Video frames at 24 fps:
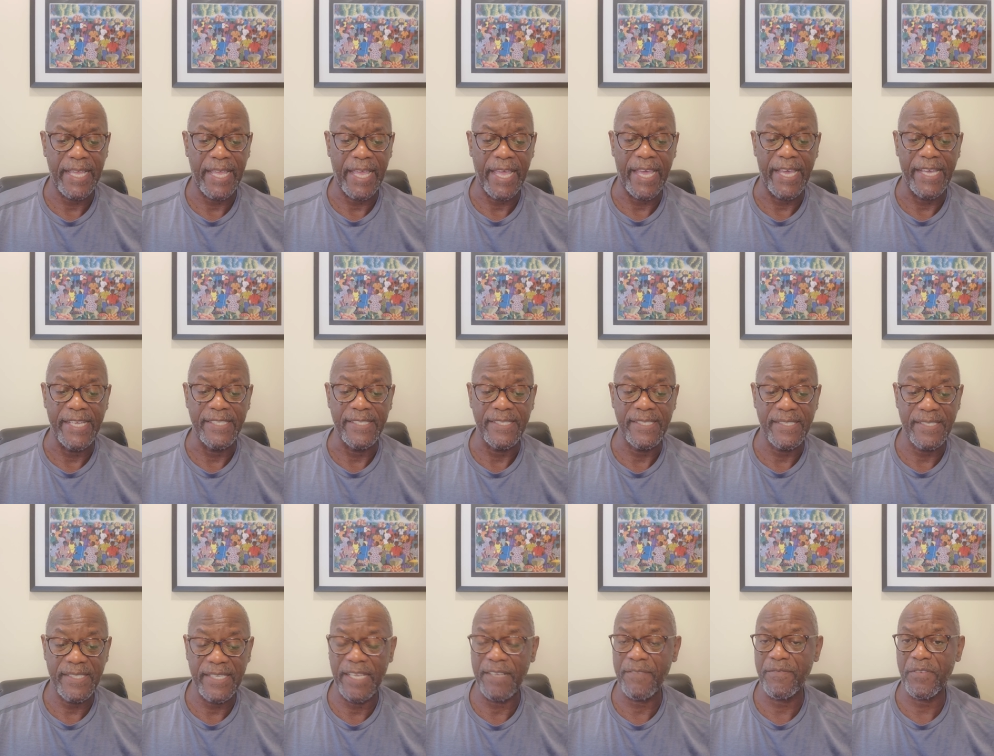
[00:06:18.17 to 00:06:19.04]
and
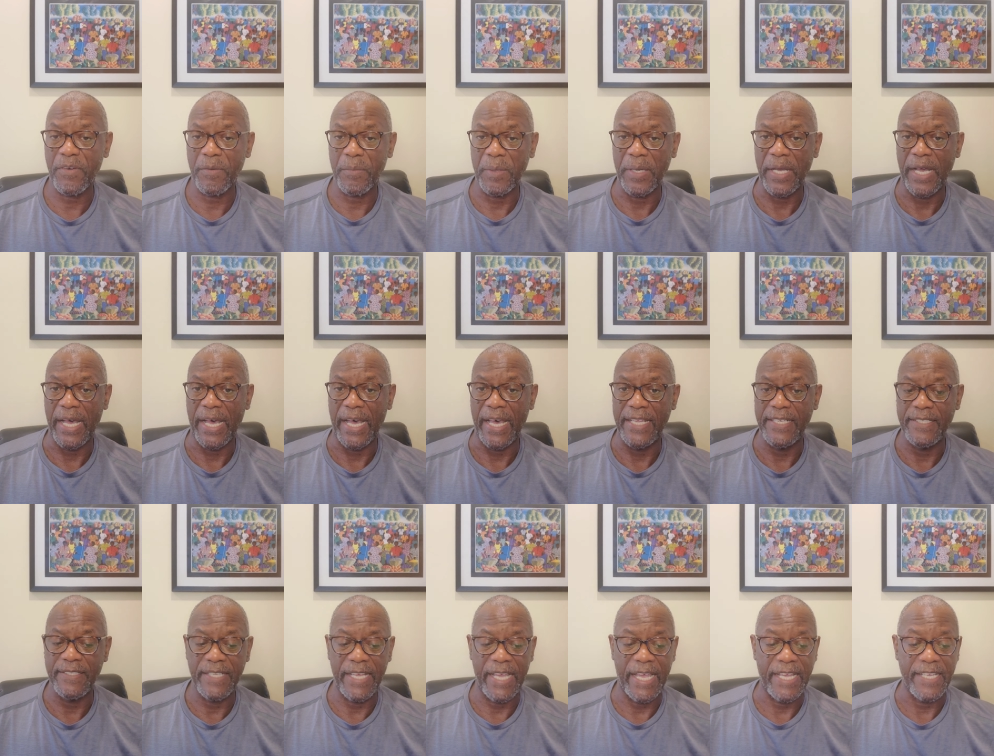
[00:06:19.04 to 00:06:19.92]
sent from
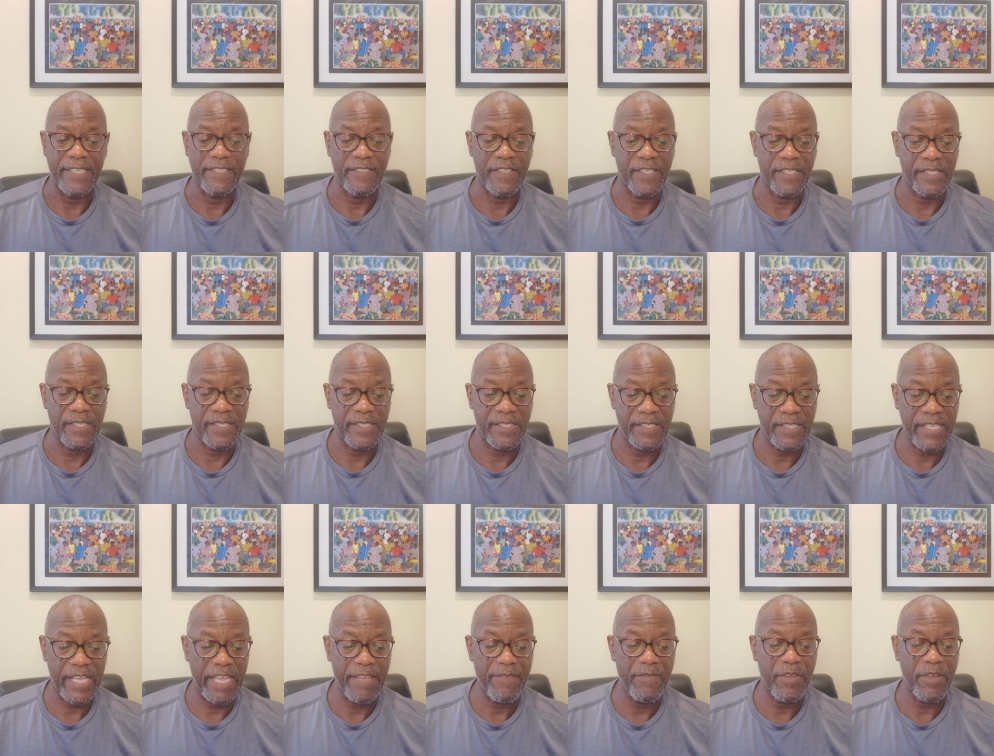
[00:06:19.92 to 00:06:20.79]
God as the
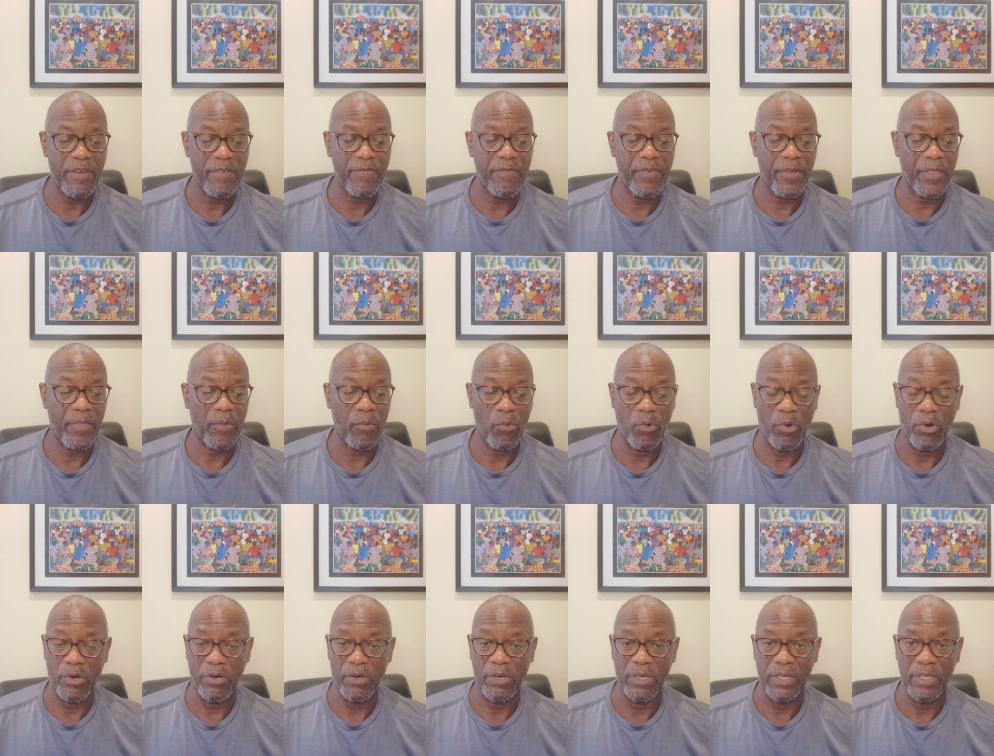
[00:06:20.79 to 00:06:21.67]
Savior for the
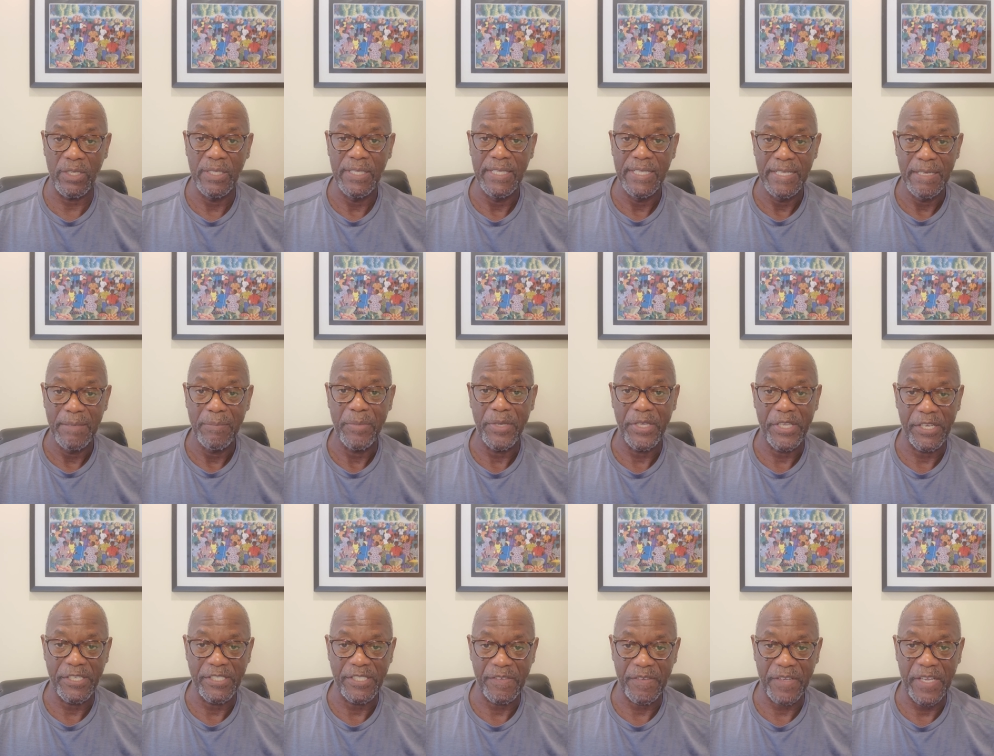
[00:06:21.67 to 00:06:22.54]
world
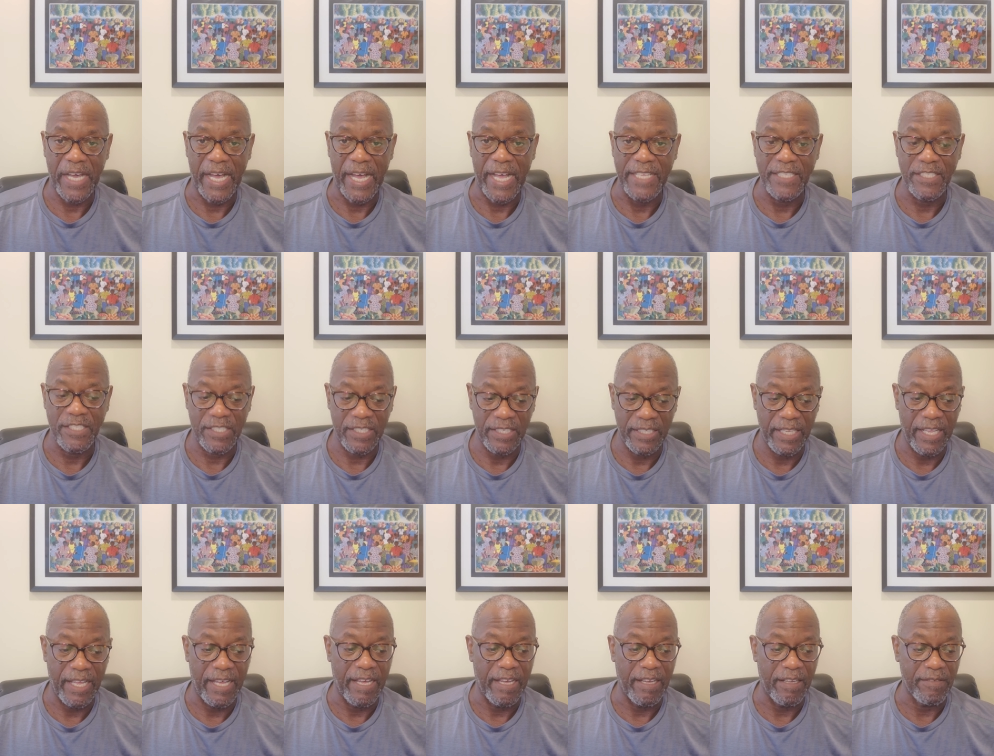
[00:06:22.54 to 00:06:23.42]
because of God's
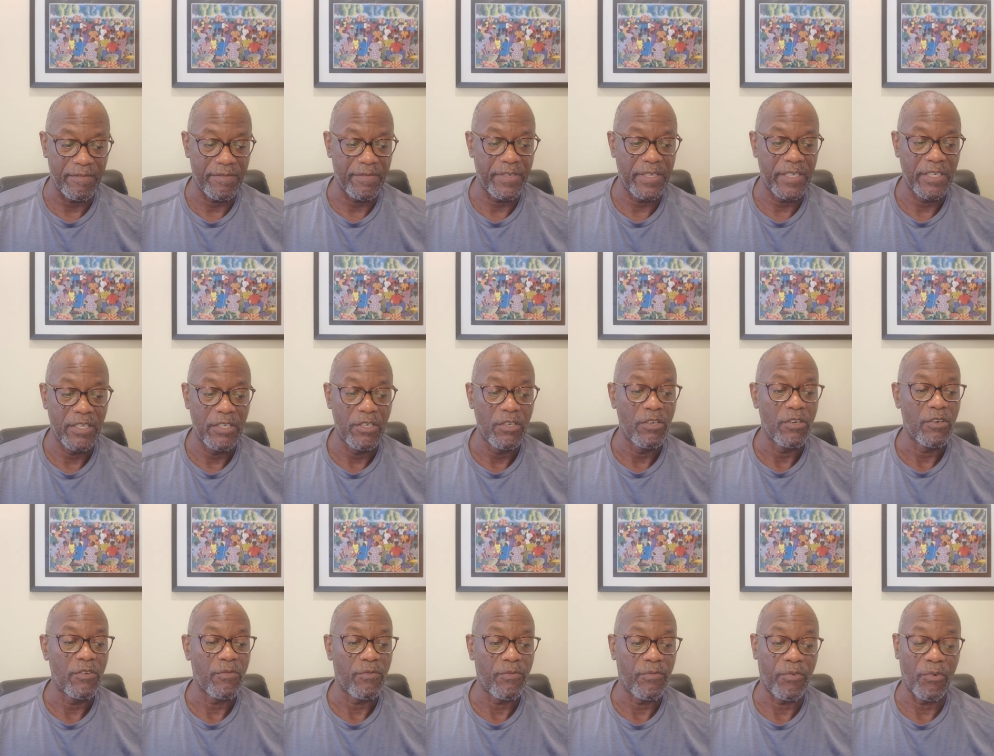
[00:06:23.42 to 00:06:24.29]
love
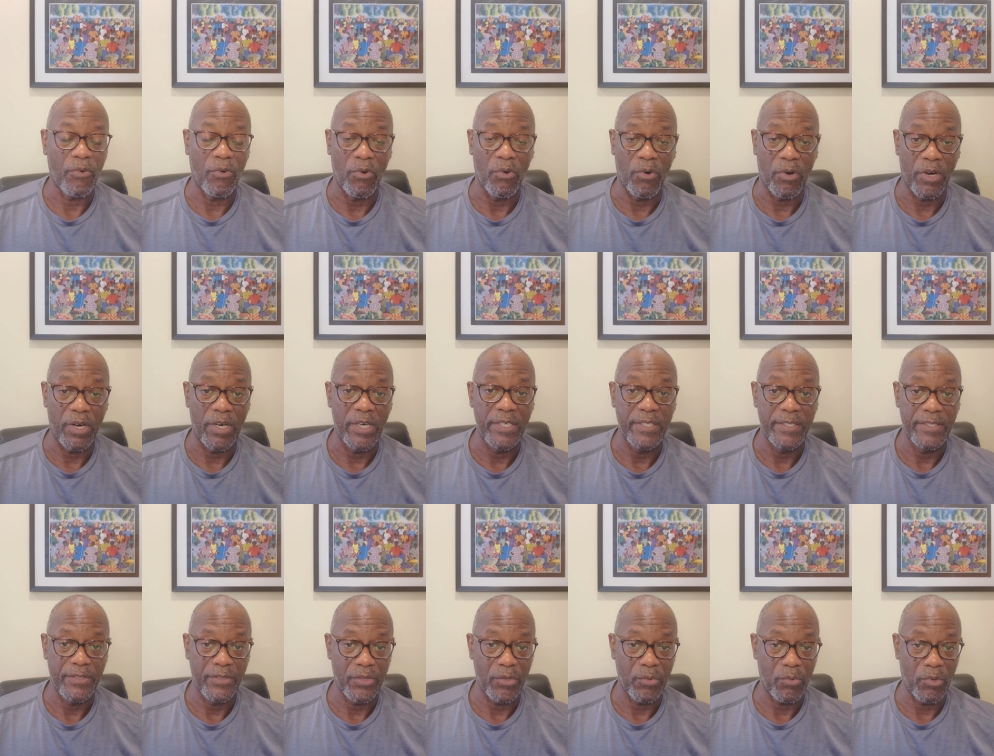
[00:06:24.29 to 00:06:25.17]
for
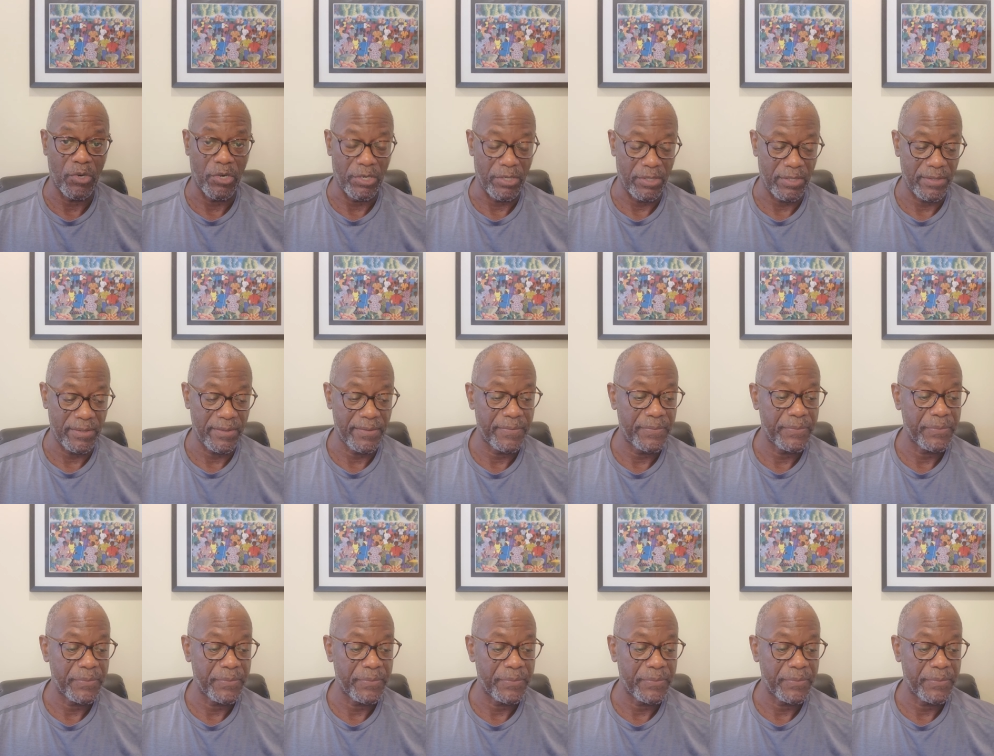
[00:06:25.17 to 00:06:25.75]
the world.